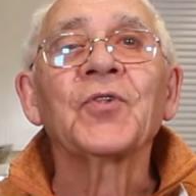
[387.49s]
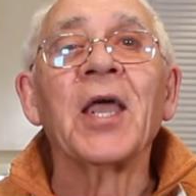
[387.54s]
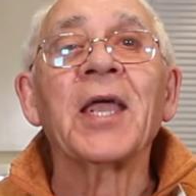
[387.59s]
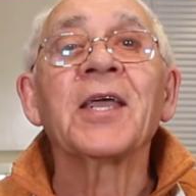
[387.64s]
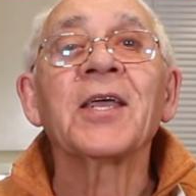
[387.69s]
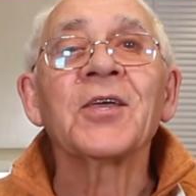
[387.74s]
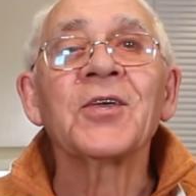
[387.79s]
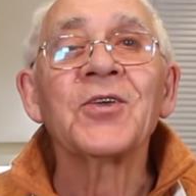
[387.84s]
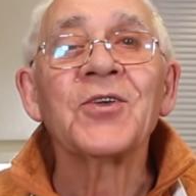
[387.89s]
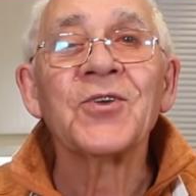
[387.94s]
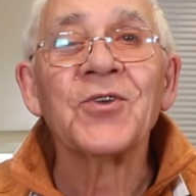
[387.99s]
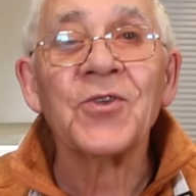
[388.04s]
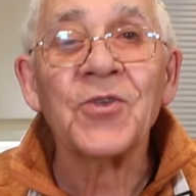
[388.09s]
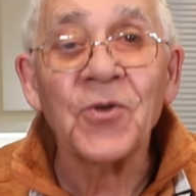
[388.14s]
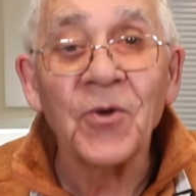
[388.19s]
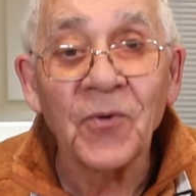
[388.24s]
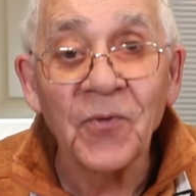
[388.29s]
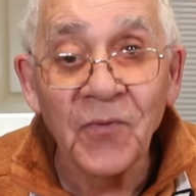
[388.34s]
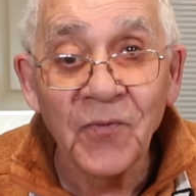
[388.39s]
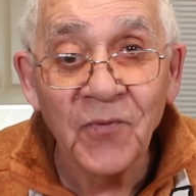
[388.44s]
thank
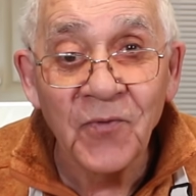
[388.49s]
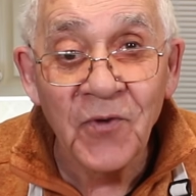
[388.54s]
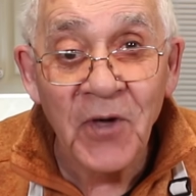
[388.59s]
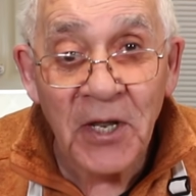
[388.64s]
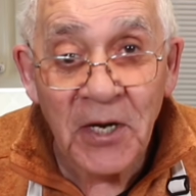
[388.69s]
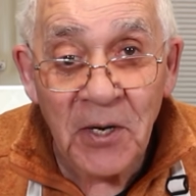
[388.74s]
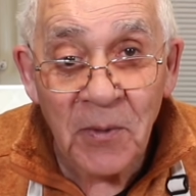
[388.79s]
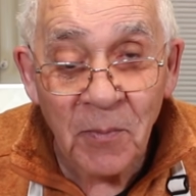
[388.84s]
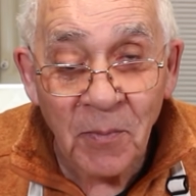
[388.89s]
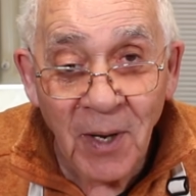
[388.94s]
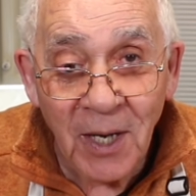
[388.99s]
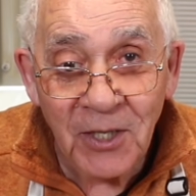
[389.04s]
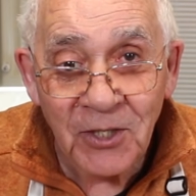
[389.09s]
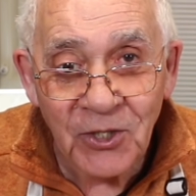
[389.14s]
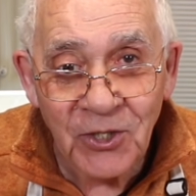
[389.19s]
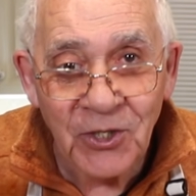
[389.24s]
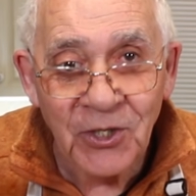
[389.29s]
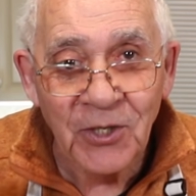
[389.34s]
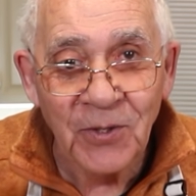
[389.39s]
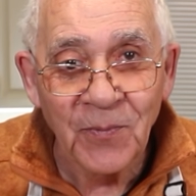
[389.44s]
you very
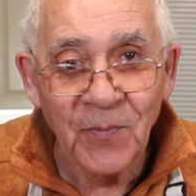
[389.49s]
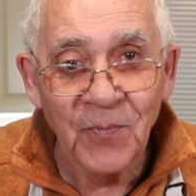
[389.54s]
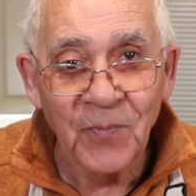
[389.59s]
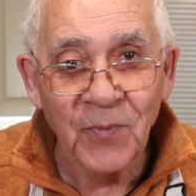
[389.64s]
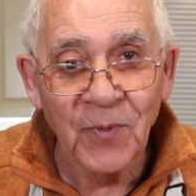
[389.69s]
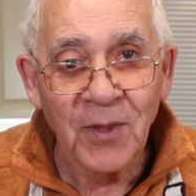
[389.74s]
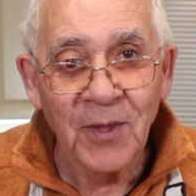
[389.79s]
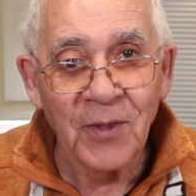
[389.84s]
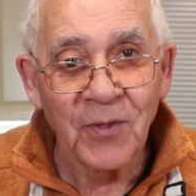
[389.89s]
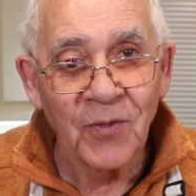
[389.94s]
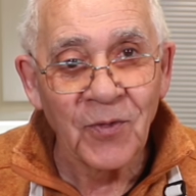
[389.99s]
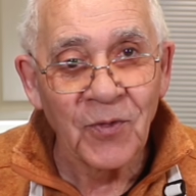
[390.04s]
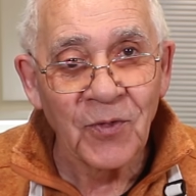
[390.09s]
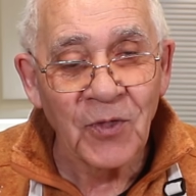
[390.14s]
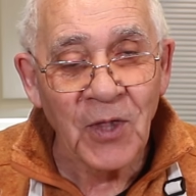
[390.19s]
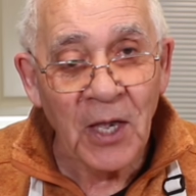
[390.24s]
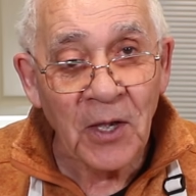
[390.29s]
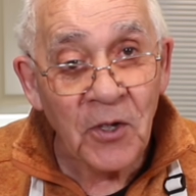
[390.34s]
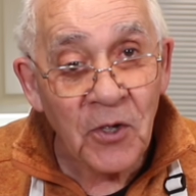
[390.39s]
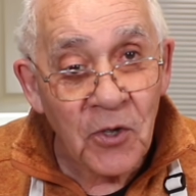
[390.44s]
much.
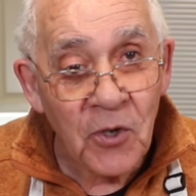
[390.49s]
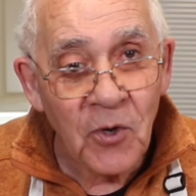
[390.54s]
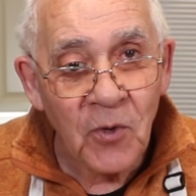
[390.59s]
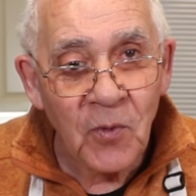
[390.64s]
Thank